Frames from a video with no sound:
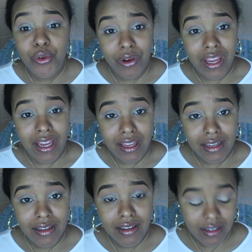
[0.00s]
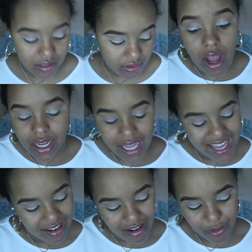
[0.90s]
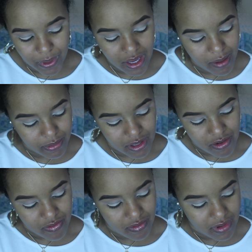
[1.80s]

green. I gotta hurry up though.